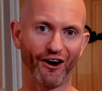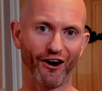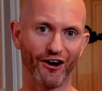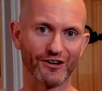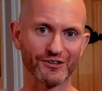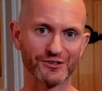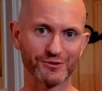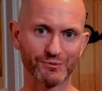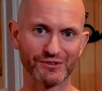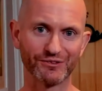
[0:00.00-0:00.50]

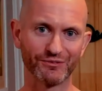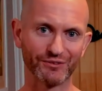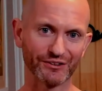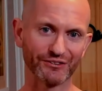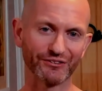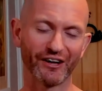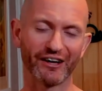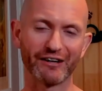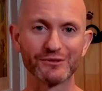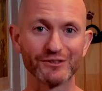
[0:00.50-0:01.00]
specific
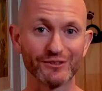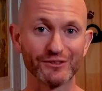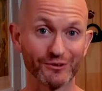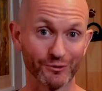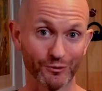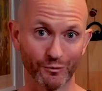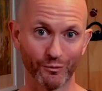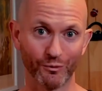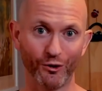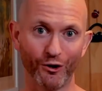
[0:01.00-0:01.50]
names to
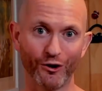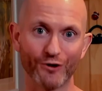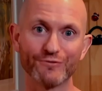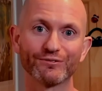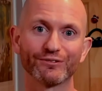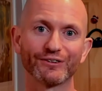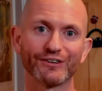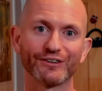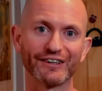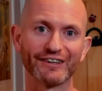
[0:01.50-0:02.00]
them,
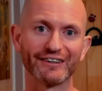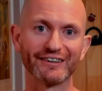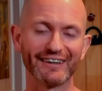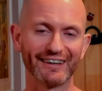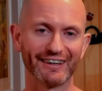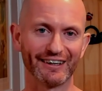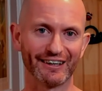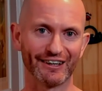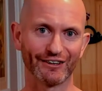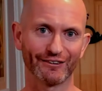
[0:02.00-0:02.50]
hopefully
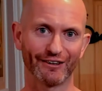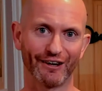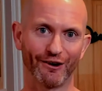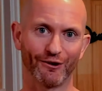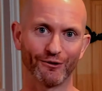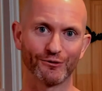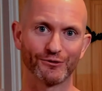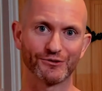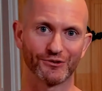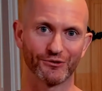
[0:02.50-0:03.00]
it
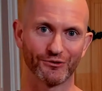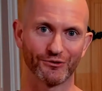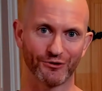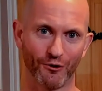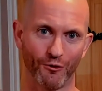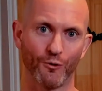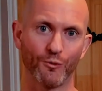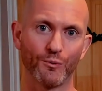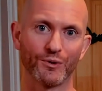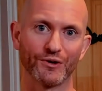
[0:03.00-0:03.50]
allows your
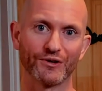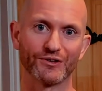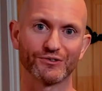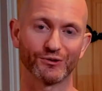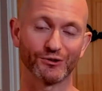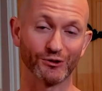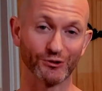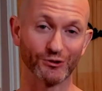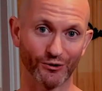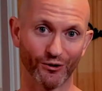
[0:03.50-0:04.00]
therapist
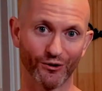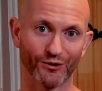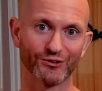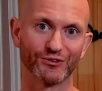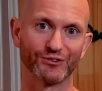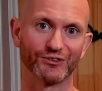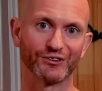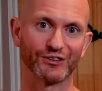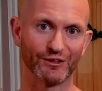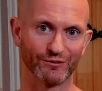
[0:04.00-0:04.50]
or your doctor
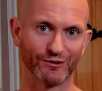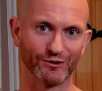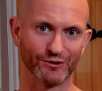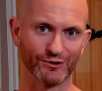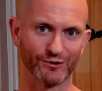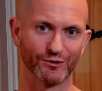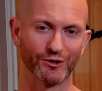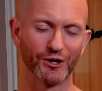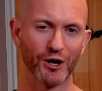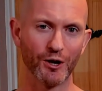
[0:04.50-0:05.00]
to give
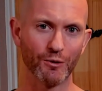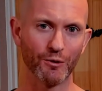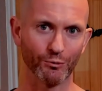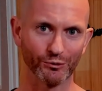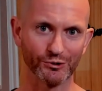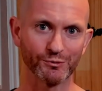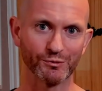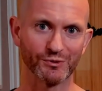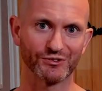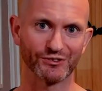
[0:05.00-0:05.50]
you more
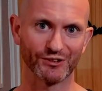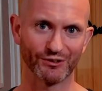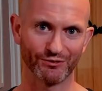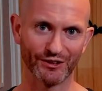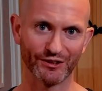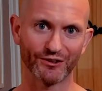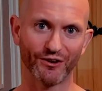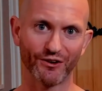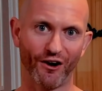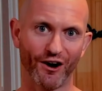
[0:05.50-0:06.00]

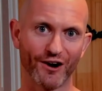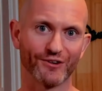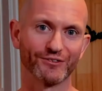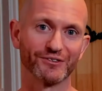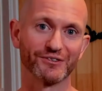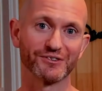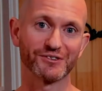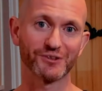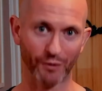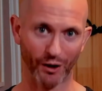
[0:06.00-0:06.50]
specific
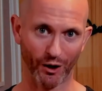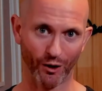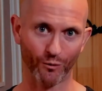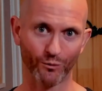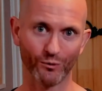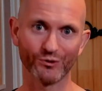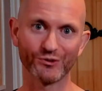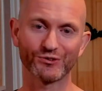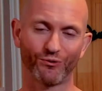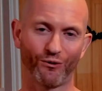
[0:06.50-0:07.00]
guidance about
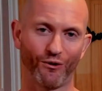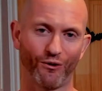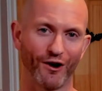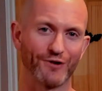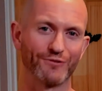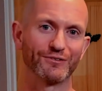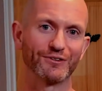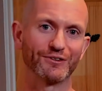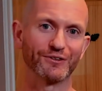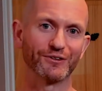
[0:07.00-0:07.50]
what's right
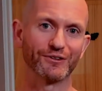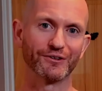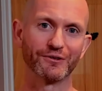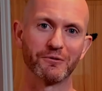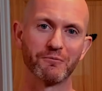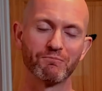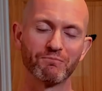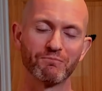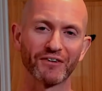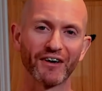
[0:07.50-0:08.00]
for you.
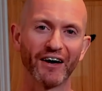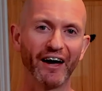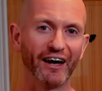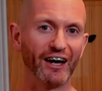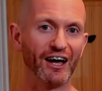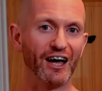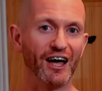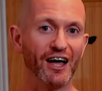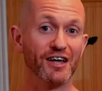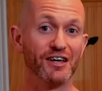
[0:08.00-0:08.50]

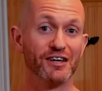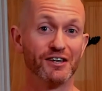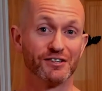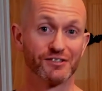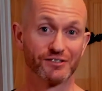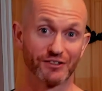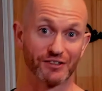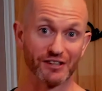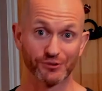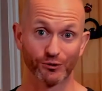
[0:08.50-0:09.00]

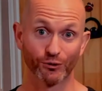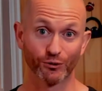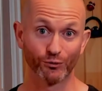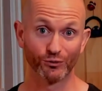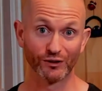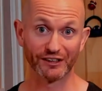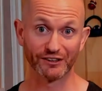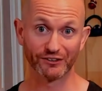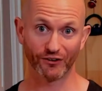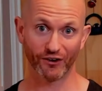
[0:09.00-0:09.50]
So these are a
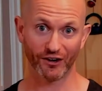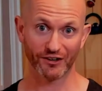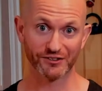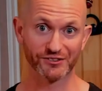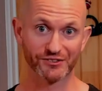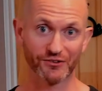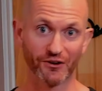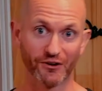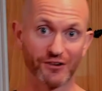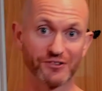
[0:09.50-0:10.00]
really nice
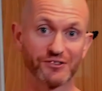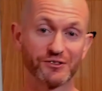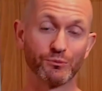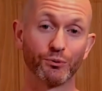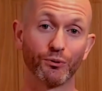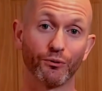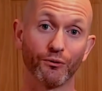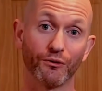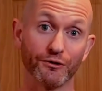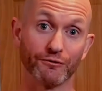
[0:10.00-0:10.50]
starting
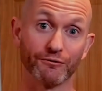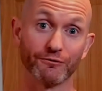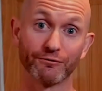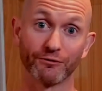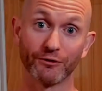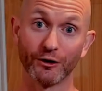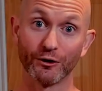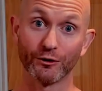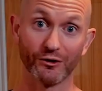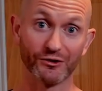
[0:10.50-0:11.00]
point
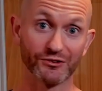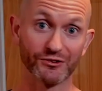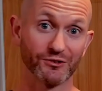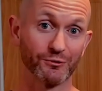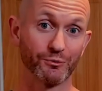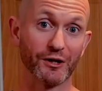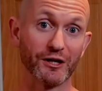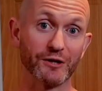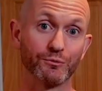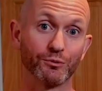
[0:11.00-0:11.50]
for lots of
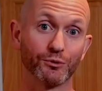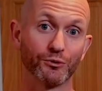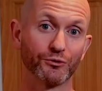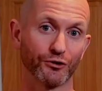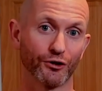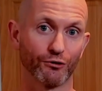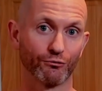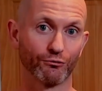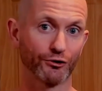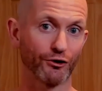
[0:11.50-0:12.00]
people that
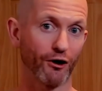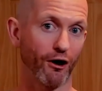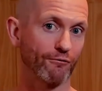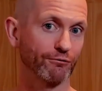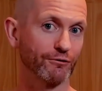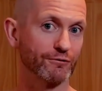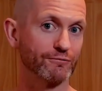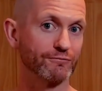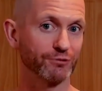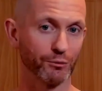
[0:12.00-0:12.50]
are
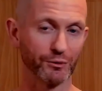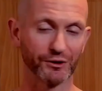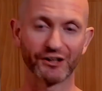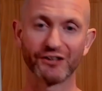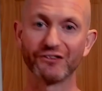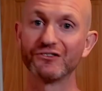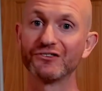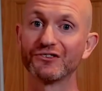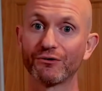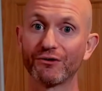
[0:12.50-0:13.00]
recovering from an
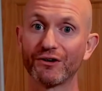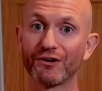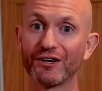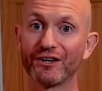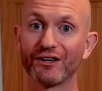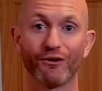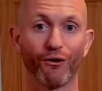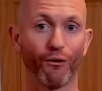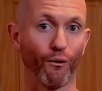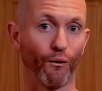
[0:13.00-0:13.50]

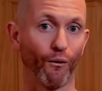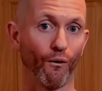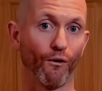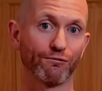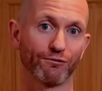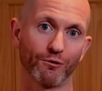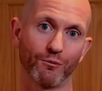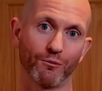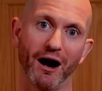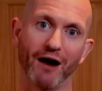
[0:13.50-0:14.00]
injury or
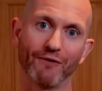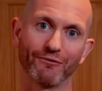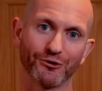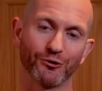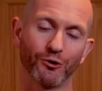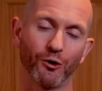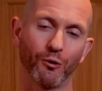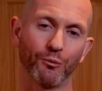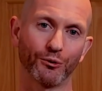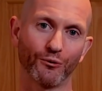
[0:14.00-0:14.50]
from having an
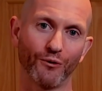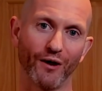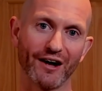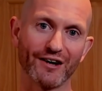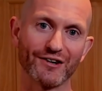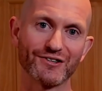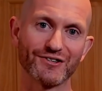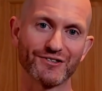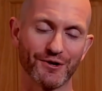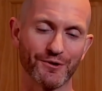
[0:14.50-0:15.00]

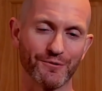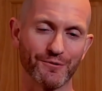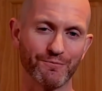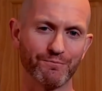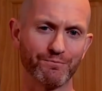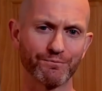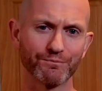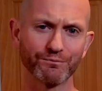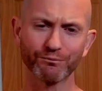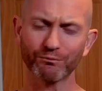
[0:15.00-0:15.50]
operation.